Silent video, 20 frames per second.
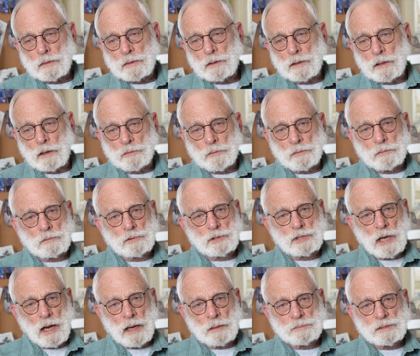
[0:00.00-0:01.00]
you know,
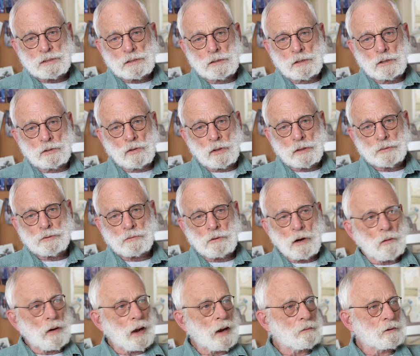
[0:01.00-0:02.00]
jobs in the North
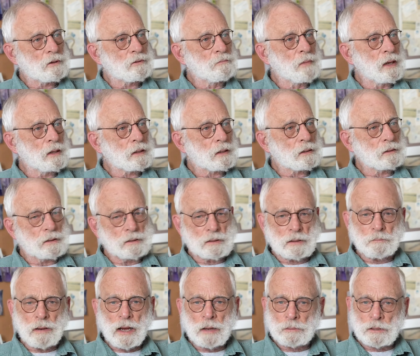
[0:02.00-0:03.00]
grow arithmetically and
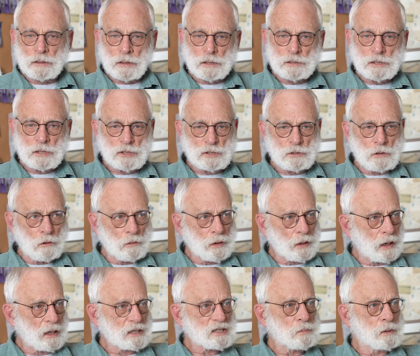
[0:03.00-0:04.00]
the population's
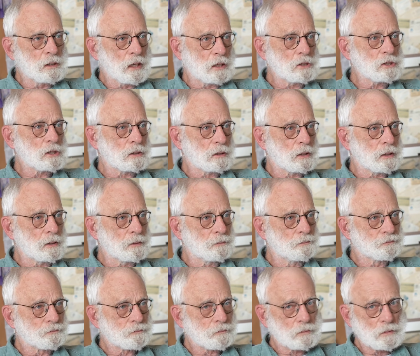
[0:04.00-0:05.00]
growing exponentially.
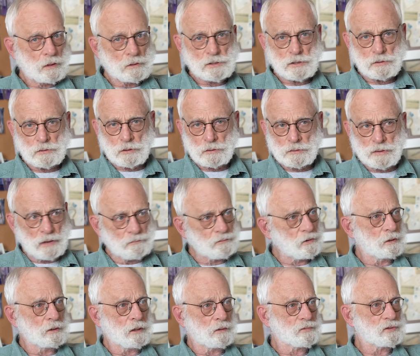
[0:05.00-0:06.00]
So there are
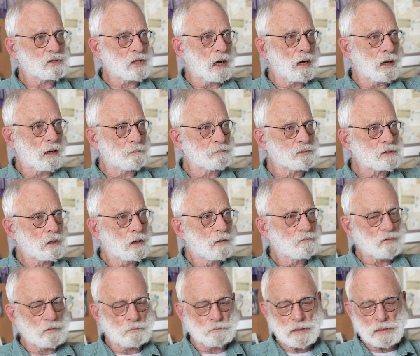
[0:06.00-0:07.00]
never enough jobs
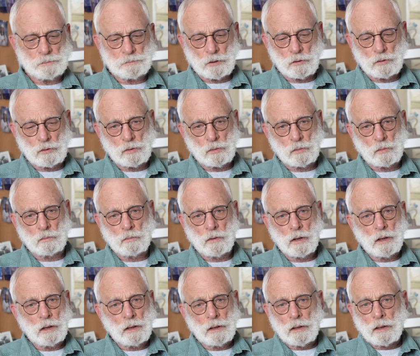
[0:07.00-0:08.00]
for people who
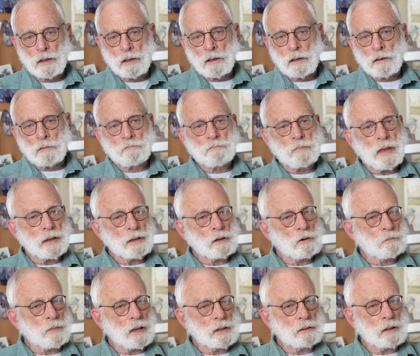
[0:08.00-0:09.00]
may
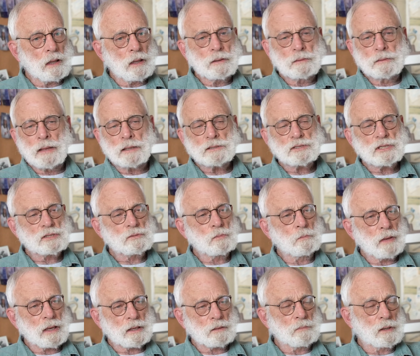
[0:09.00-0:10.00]
or may not, just
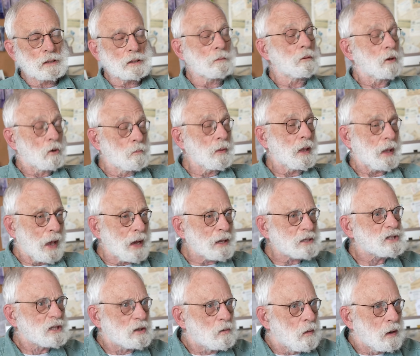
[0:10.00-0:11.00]
make money, who may
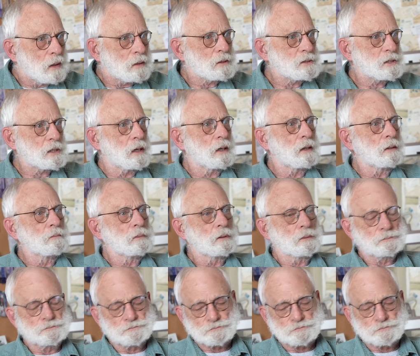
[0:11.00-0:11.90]
actually want a job.